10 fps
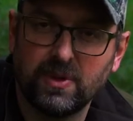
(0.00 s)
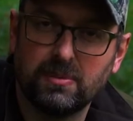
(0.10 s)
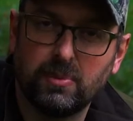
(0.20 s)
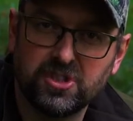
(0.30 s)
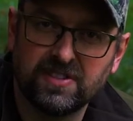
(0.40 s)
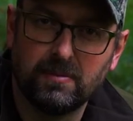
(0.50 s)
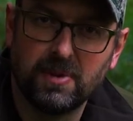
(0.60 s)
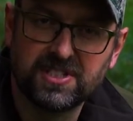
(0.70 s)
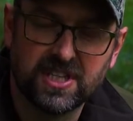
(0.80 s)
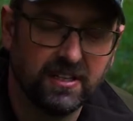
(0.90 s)
with the push of a
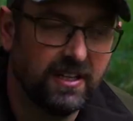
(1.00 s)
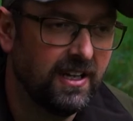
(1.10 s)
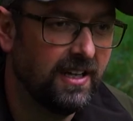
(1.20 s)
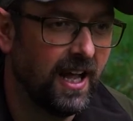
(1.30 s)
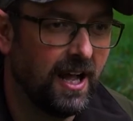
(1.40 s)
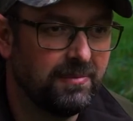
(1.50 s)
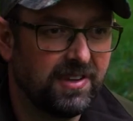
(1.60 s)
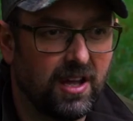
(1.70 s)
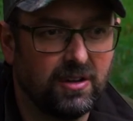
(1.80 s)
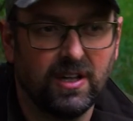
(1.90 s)
button.
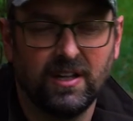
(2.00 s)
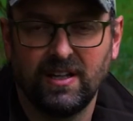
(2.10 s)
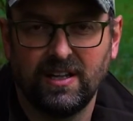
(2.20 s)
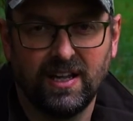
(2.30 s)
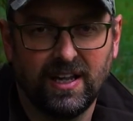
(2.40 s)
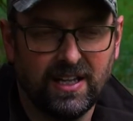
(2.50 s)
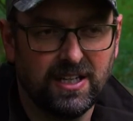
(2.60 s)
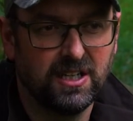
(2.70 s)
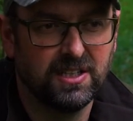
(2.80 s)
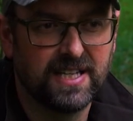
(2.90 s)
So
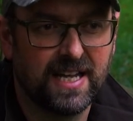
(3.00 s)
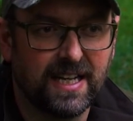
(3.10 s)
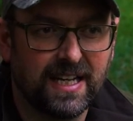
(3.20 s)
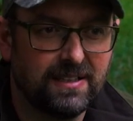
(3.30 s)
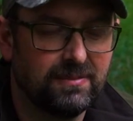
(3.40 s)
you can take a